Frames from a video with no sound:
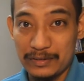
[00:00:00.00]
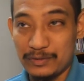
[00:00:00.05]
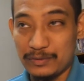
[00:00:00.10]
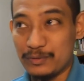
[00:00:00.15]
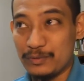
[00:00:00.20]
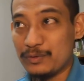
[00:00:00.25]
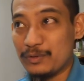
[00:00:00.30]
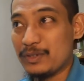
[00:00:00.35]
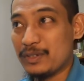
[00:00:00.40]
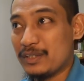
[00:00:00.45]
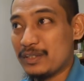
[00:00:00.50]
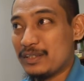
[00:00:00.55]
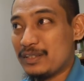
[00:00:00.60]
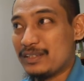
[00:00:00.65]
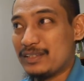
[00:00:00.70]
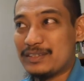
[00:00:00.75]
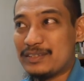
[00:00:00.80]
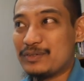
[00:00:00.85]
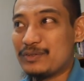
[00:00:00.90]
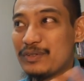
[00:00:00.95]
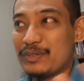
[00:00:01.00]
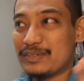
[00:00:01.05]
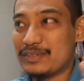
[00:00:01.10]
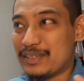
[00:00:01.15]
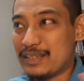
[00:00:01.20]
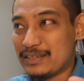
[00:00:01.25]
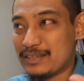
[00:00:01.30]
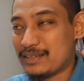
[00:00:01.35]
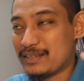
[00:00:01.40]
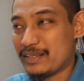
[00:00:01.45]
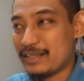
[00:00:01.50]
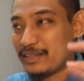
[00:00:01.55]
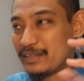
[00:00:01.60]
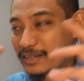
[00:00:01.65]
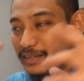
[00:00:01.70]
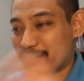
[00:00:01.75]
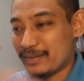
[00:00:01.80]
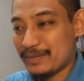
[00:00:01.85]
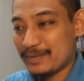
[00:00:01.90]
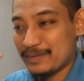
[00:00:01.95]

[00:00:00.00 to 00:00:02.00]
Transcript: So it's not just like,